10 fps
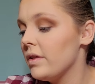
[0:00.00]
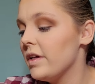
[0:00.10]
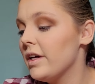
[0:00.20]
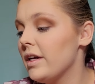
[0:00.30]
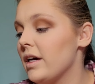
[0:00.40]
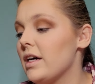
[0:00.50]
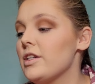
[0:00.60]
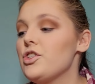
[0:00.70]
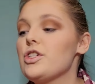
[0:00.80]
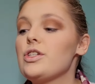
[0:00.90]
Then
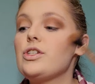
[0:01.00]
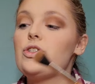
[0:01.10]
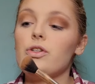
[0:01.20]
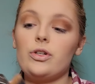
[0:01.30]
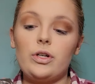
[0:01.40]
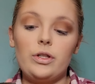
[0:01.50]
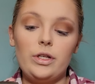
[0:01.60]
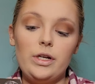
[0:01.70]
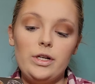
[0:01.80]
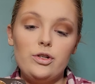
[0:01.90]
I just took
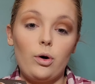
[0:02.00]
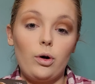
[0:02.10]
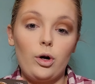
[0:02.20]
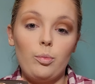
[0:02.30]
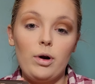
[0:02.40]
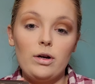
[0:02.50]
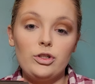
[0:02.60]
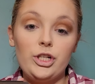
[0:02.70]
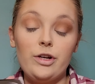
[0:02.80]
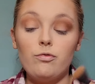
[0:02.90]
the darker
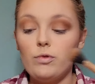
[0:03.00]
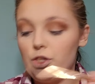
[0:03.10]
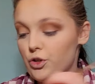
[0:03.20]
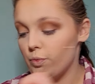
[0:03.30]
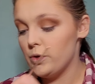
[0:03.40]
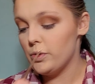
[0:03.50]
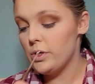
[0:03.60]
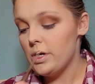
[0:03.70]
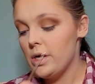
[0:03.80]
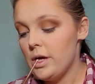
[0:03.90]
brown shade Ritual,
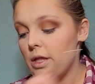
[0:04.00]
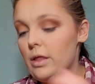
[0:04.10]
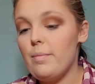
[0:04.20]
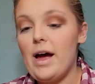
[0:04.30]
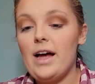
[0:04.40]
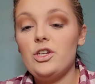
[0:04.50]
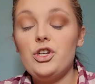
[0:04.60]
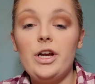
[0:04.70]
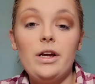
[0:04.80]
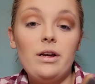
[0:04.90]
the matte
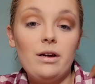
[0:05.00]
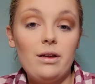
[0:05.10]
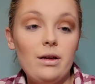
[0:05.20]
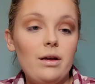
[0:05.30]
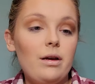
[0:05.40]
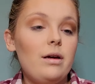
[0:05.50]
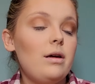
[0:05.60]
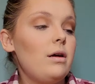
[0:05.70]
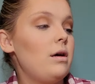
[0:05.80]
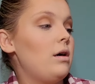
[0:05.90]
shade again,
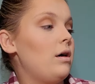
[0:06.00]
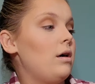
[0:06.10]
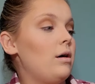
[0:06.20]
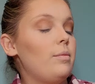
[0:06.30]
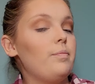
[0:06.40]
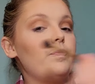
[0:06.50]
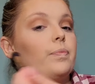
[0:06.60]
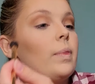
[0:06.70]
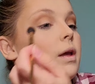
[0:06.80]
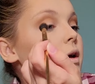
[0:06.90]

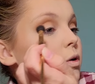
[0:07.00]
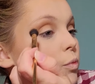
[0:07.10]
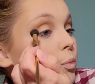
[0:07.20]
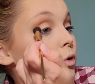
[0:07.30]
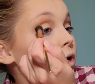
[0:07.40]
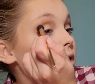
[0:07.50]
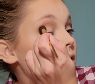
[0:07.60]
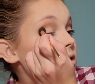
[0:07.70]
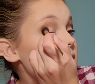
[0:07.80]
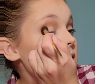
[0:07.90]
and we're
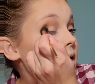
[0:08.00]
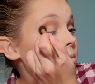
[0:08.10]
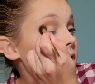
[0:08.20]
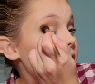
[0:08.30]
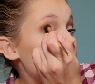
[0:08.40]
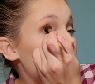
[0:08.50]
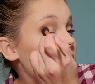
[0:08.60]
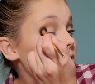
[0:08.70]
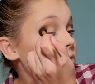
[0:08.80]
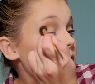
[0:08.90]
stamping that
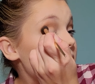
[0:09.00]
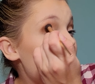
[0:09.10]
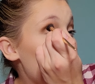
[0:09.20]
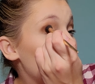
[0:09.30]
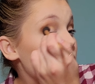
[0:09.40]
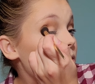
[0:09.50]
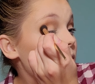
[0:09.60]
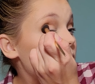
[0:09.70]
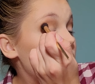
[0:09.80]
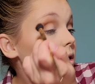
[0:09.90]
on the outer
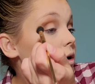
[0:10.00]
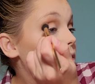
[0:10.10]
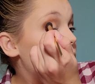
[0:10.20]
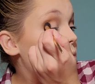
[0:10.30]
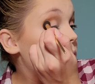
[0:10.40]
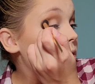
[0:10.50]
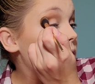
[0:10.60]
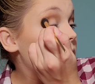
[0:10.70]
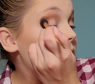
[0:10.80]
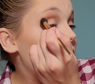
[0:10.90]

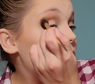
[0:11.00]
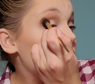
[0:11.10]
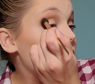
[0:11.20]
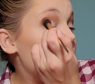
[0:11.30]
corner and outer